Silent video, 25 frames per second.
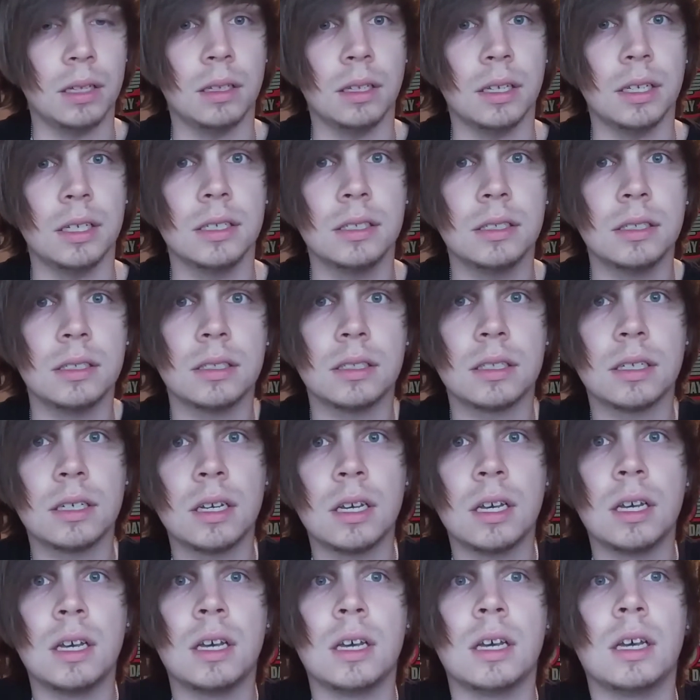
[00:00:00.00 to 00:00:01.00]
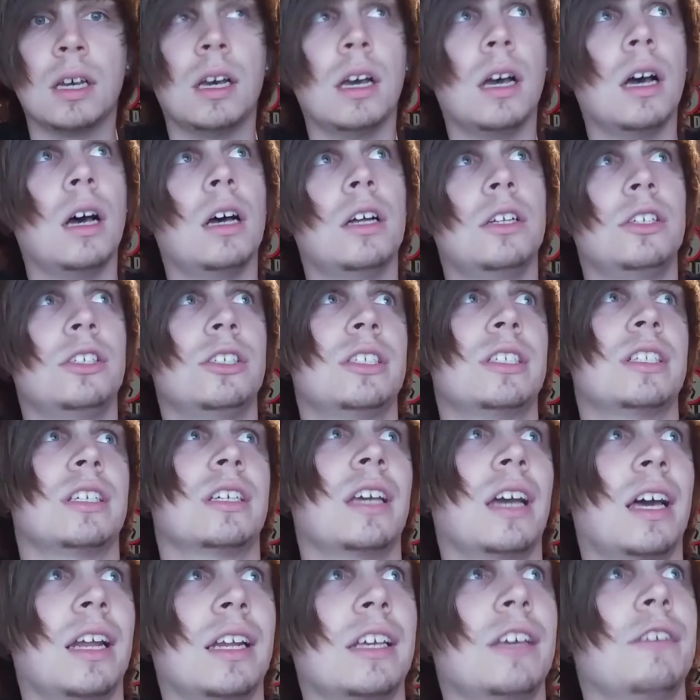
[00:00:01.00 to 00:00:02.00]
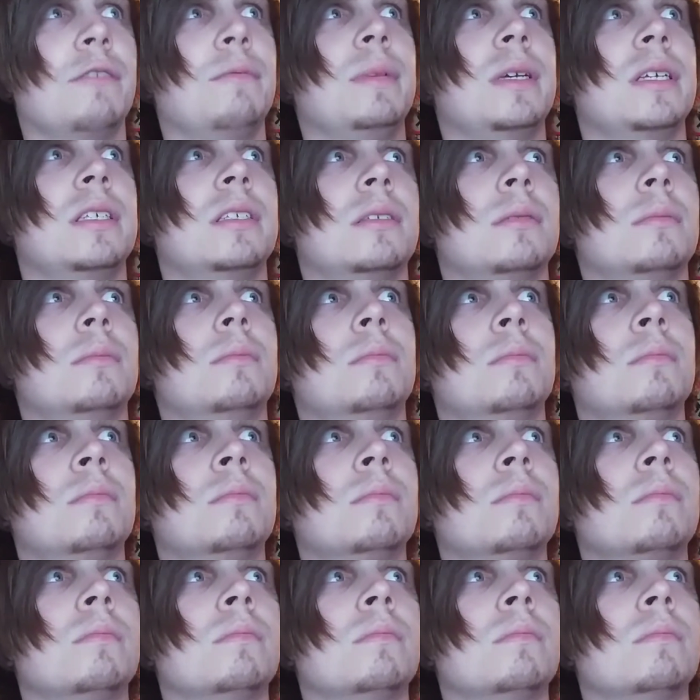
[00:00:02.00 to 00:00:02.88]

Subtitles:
list just to kind of give me some